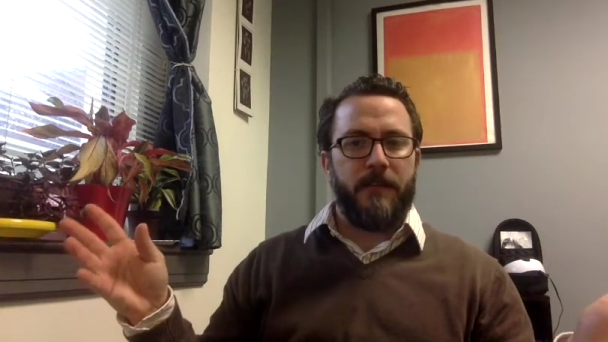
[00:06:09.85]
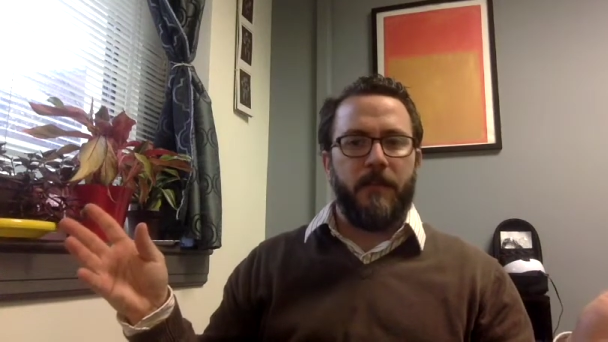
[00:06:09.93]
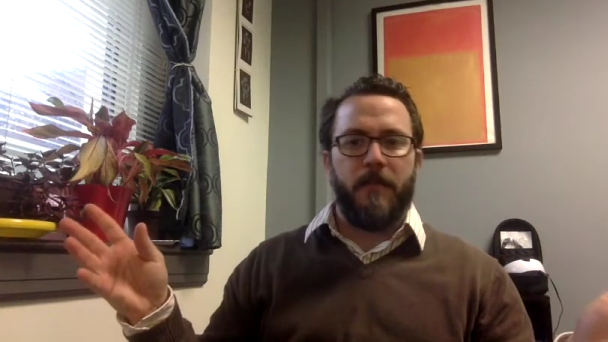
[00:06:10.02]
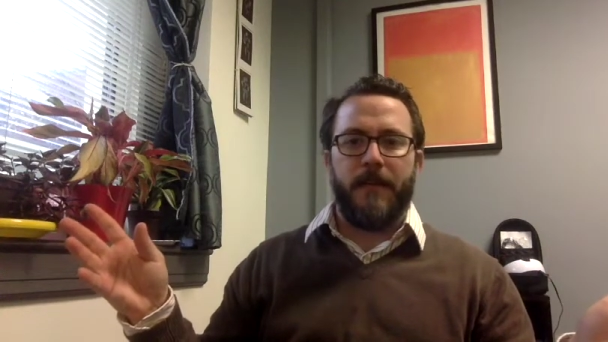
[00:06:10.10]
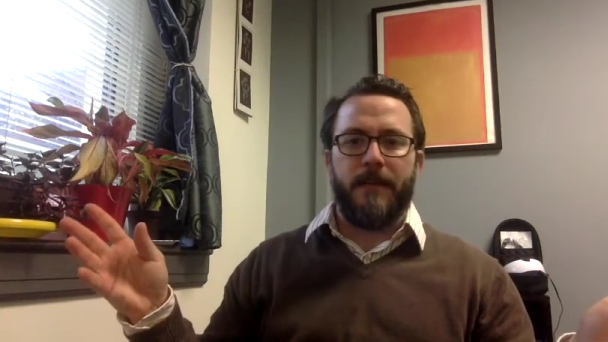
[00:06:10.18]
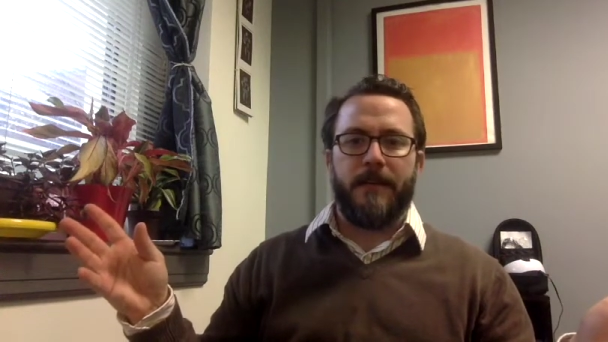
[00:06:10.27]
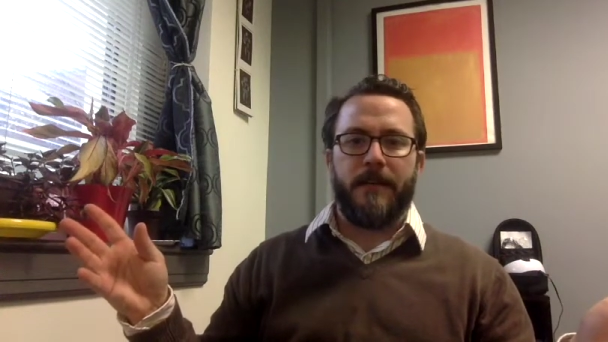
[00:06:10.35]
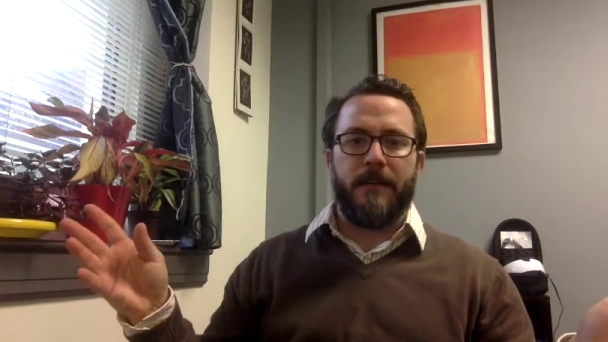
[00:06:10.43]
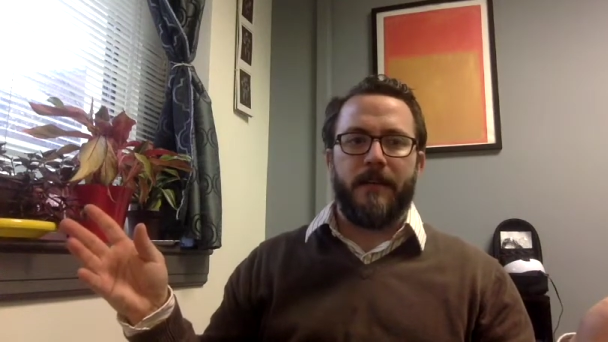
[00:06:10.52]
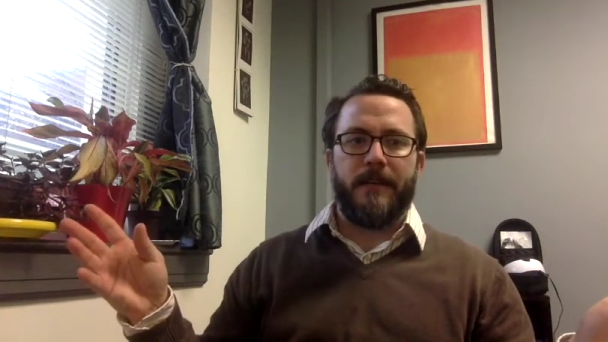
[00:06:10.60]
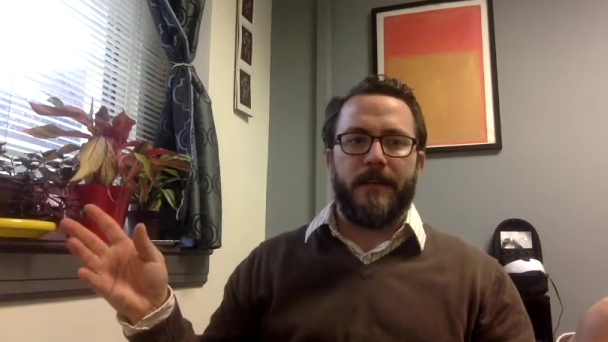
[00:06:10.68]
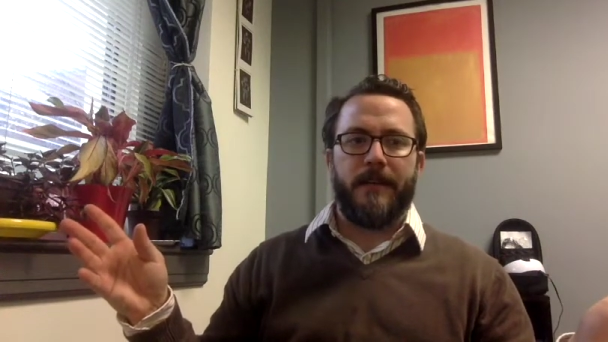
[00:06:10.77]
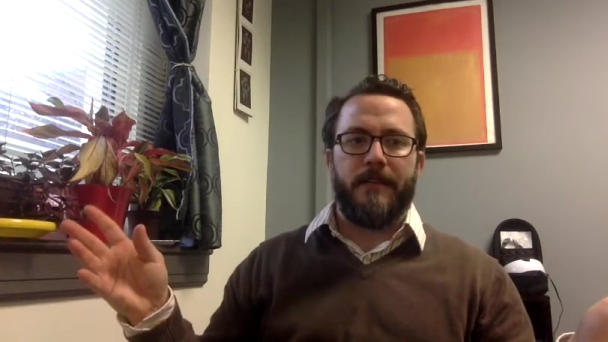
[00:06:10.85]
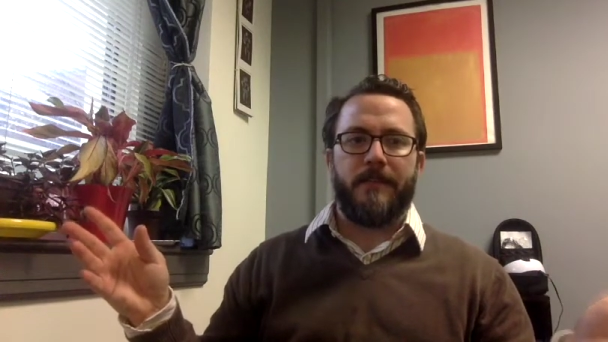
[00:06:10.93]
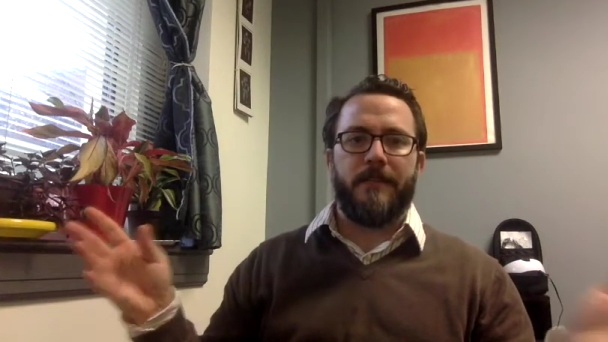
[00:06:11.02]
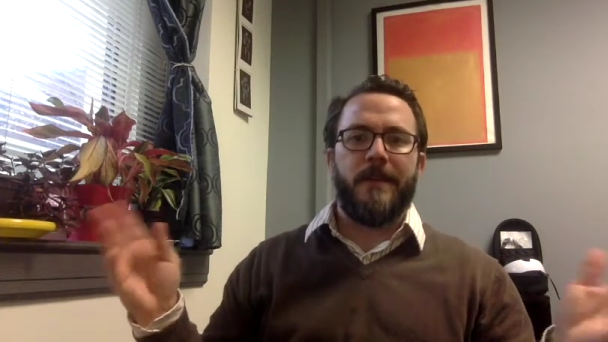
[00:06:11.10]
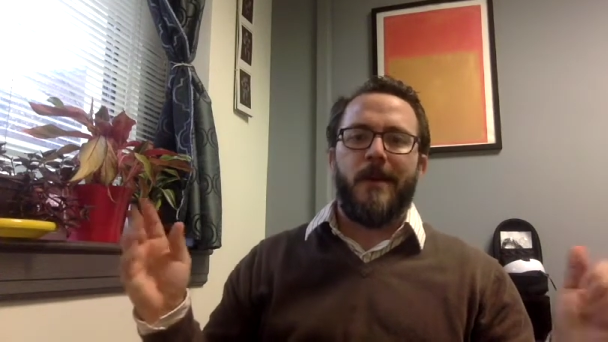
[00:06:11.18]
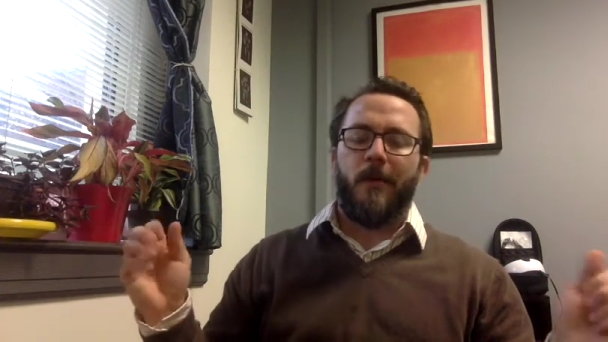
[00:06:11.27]
the big deal is
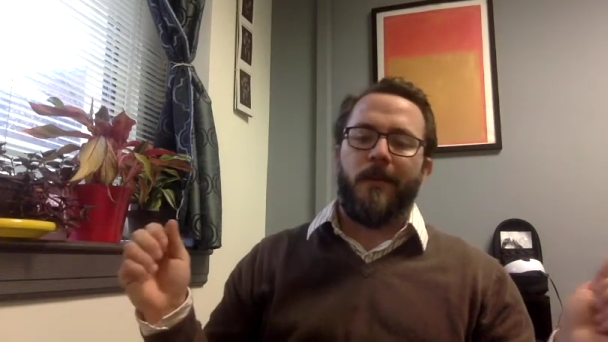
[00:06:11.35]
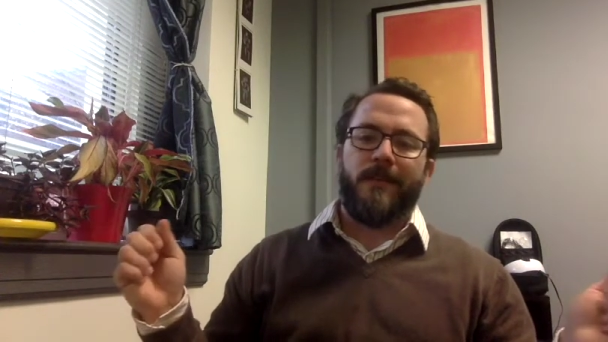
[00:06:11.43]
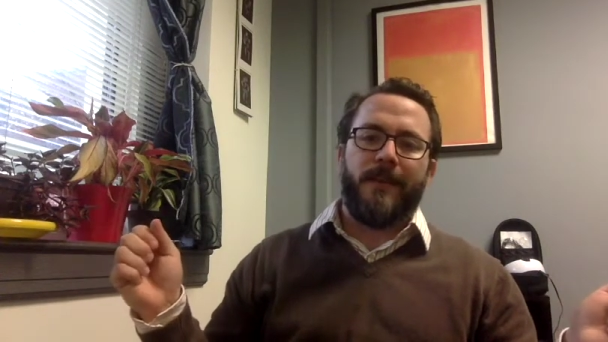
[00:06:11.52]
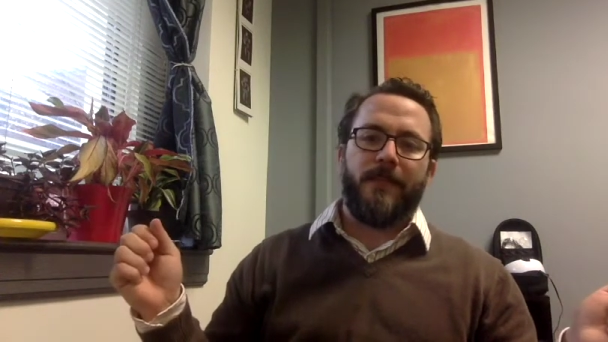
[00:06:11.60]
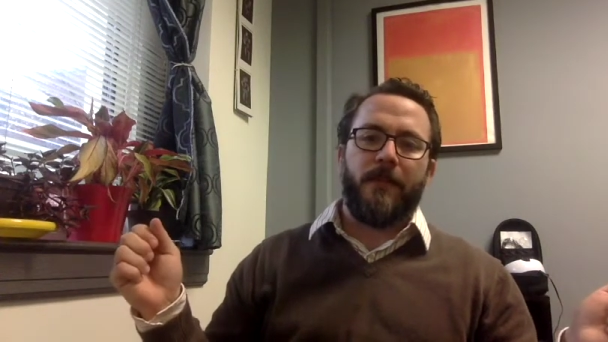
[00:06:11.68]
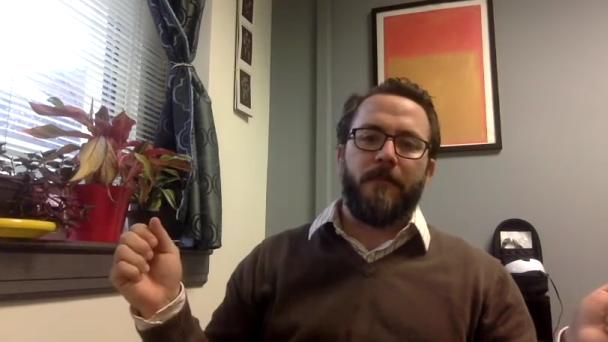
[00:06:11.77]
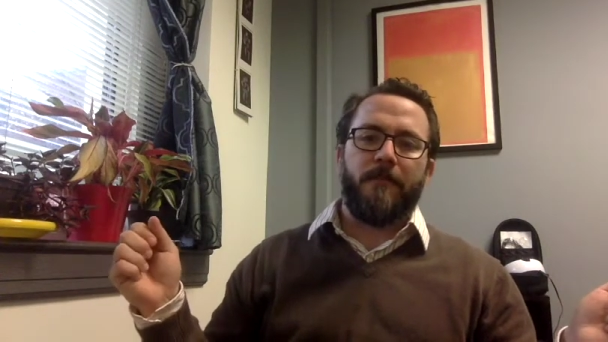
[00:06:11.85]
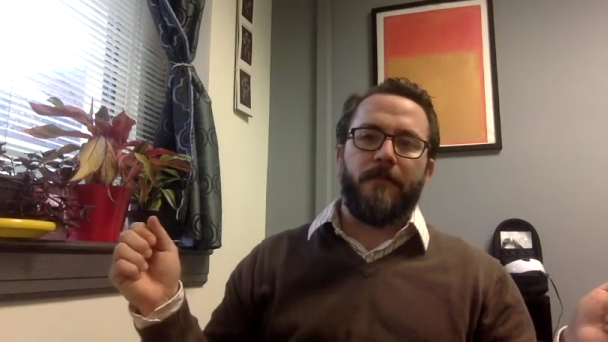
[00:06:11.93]
we've got